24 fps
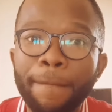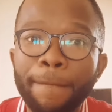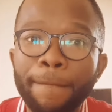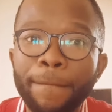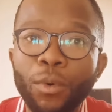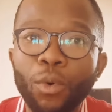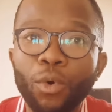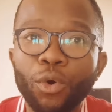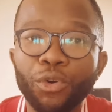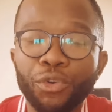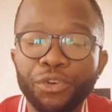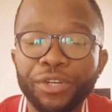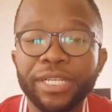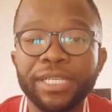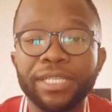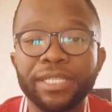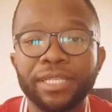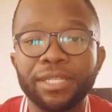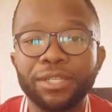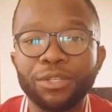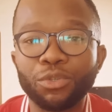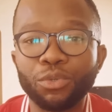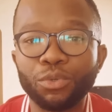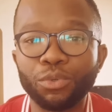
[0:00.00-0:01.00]
more
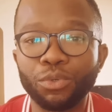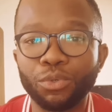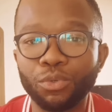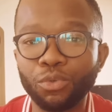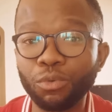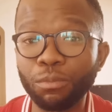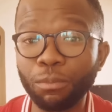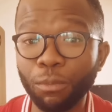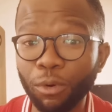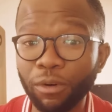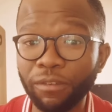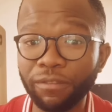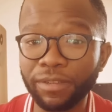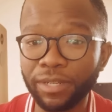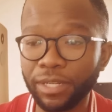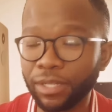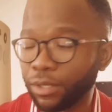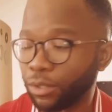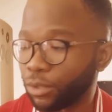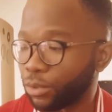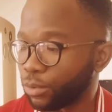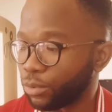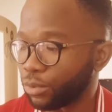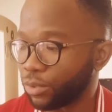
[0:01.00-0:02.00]
reason to do more
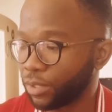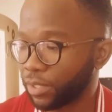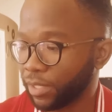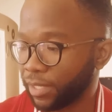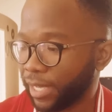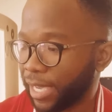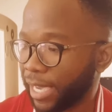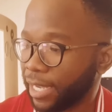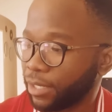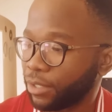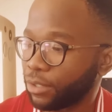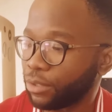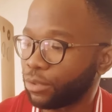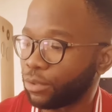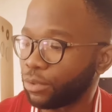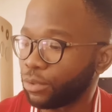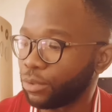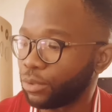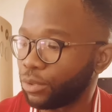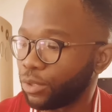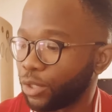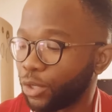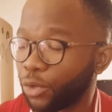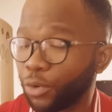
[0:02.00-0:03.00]
videos and to,
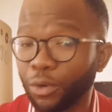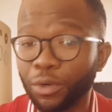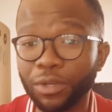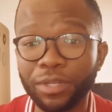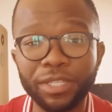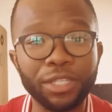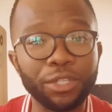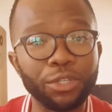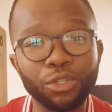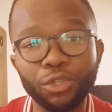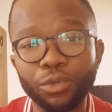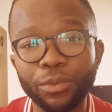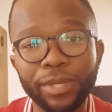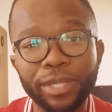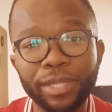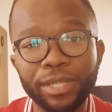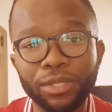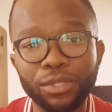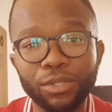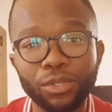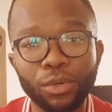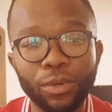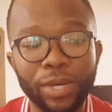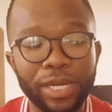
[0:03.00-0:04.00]
you know, continue doing
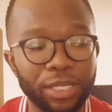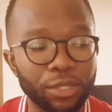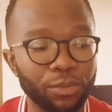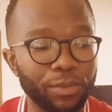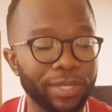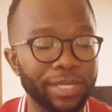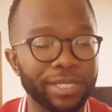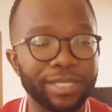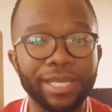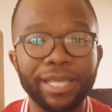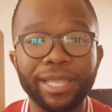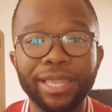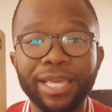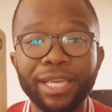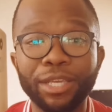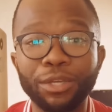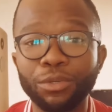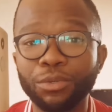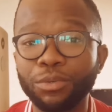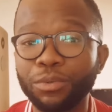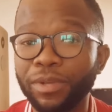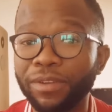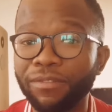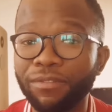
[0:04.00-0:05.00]
this. So I just want to say
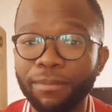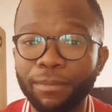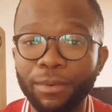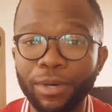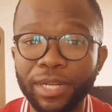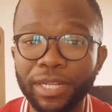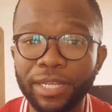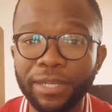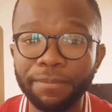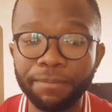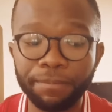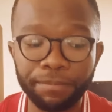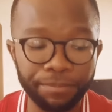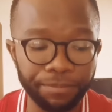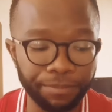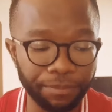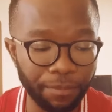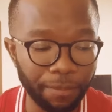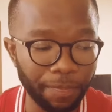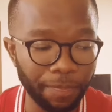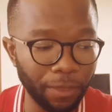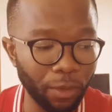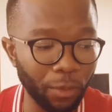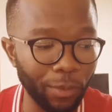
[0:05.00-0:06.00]
thank you to everybody
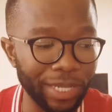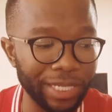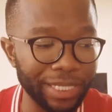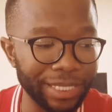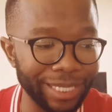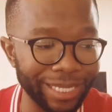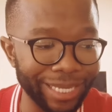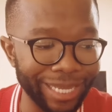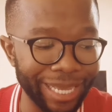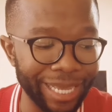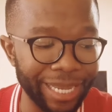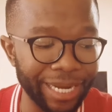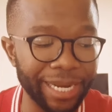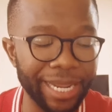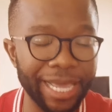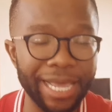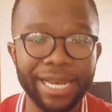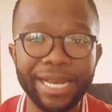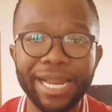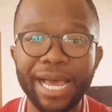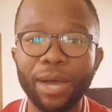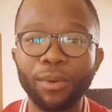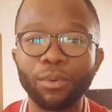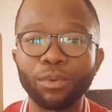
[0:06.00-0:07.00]
once again,
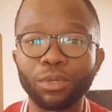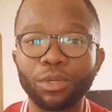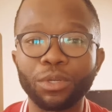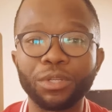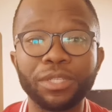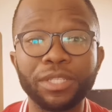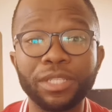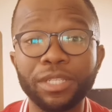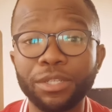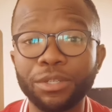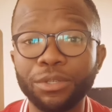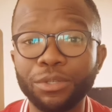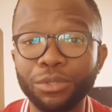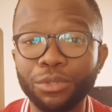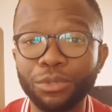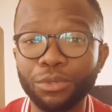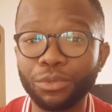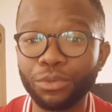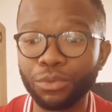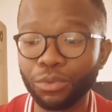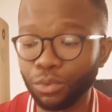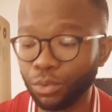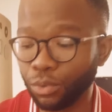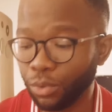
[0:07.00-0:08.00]
and I will continue to
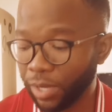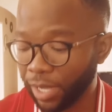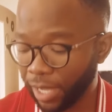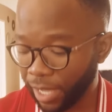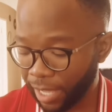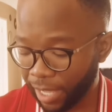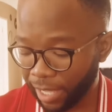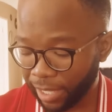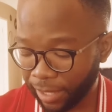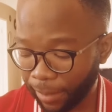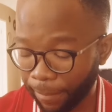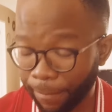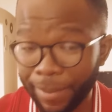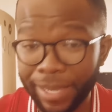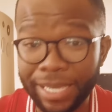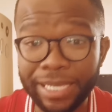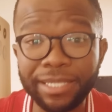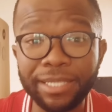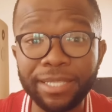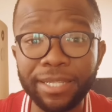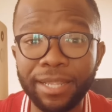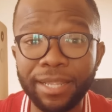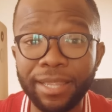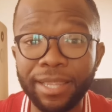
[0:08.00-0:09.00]
do the
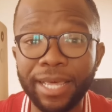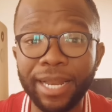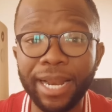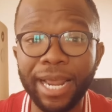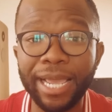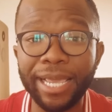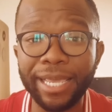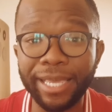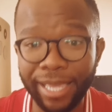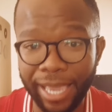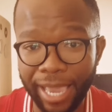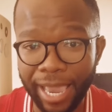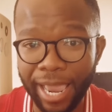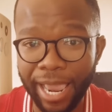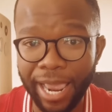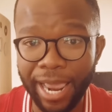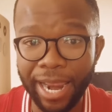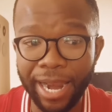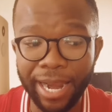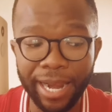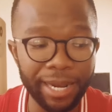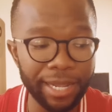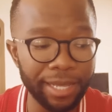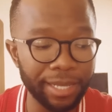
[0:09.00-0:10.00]
best that I
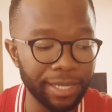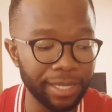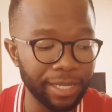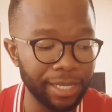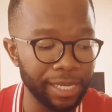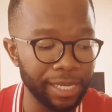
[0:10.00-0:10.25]
can.